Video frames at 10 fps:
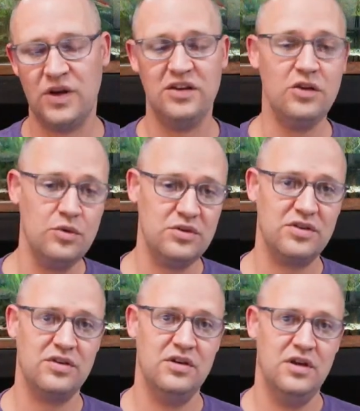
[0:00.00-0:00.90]
When I
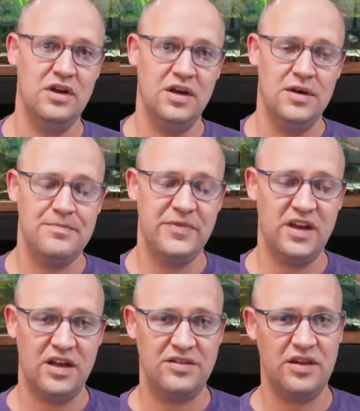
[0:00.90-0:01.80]
don't,
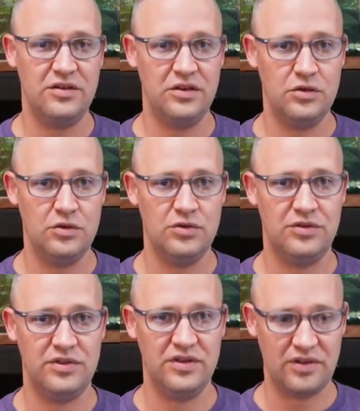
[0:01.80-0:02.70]
then I tend to
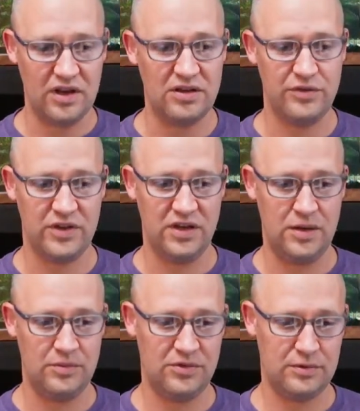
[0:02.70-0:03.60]
use the scientific
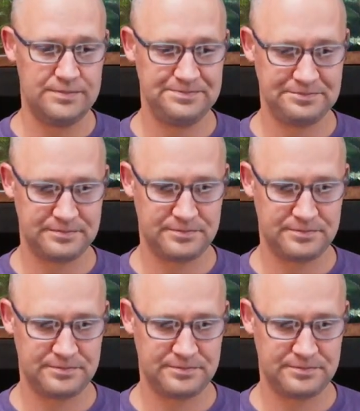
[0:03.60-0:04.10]
names.